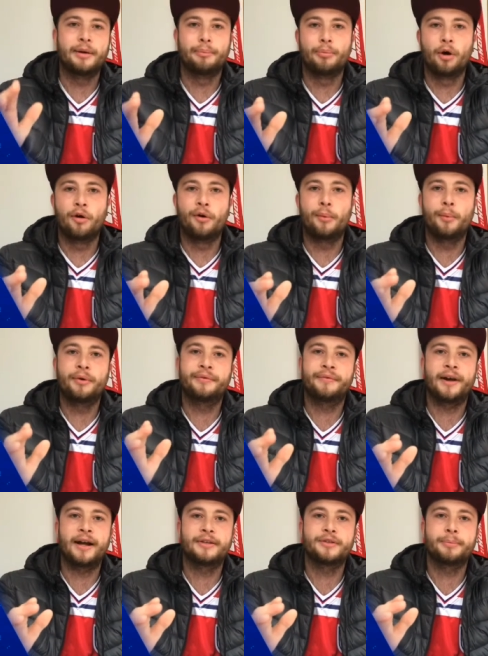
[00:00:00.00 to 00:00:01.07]
the Boreham Wood
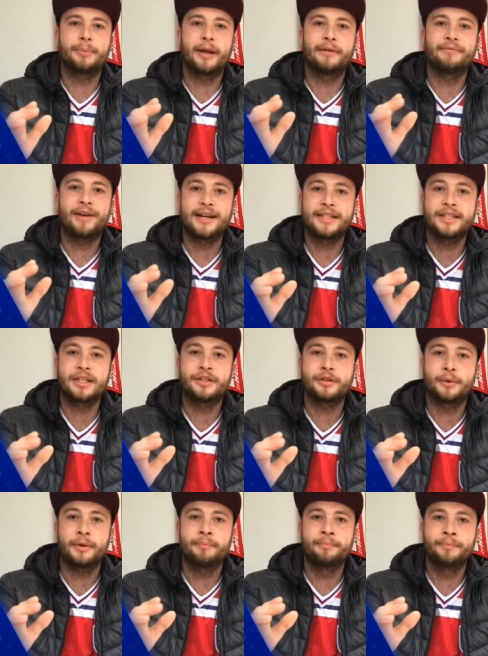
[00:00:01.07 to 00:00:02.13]
fans are being racist
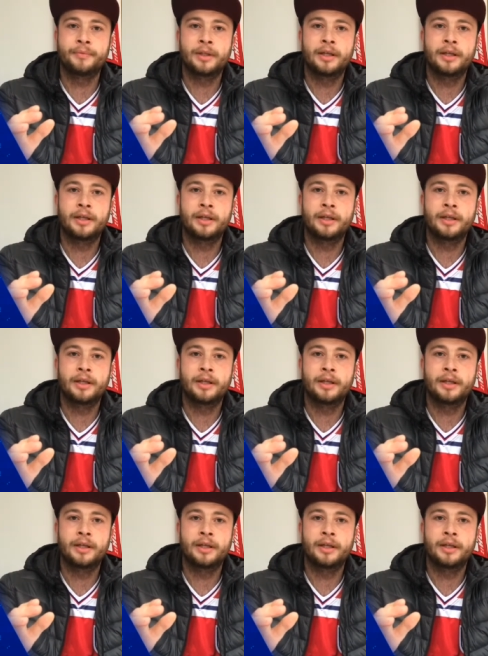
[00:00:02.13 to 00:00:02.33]
to him.